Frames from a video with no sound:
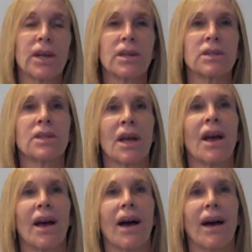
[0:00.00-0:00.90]
because
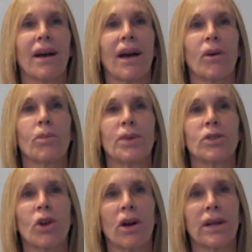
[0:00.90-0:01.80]
I'll
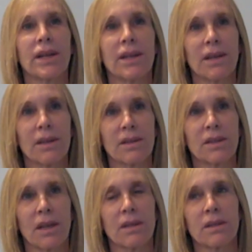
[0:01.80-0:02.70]
be targeting a
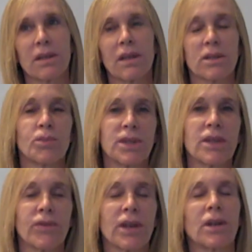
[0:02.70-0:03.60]

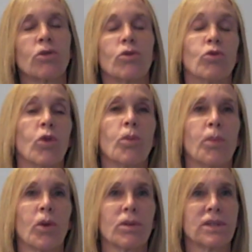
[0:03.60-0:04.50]
specific
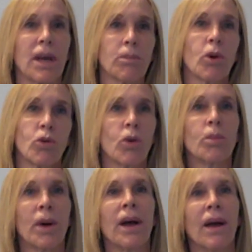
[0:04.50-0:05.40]
group or sample
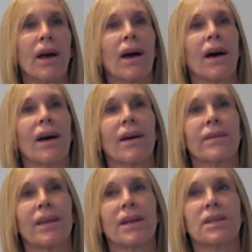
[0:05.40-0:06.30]
group
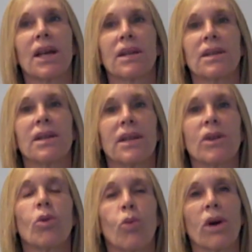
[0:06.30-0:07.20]
that has had
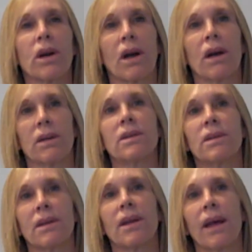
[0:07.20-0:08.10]
little work on.
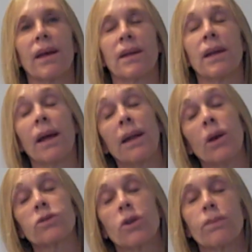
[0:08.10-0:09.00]
And
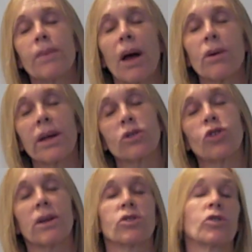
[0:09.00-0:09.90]
also I'll get a
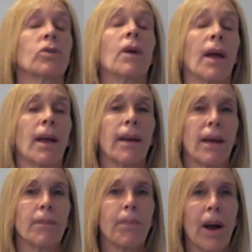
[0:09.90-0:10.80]
chance to
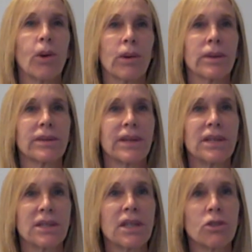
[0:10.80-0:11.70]
empower
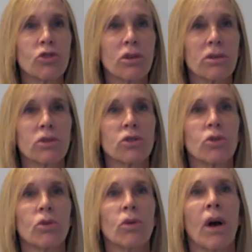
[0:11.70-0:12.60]
these teachers
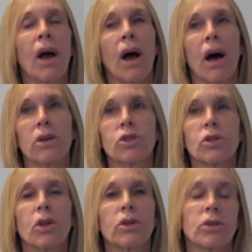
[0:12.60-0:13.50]
who
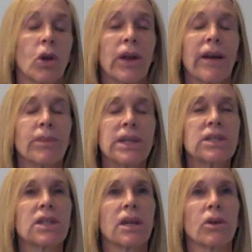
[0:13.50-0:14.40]
also don't have any
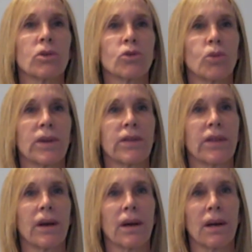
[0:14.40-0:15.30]
skills with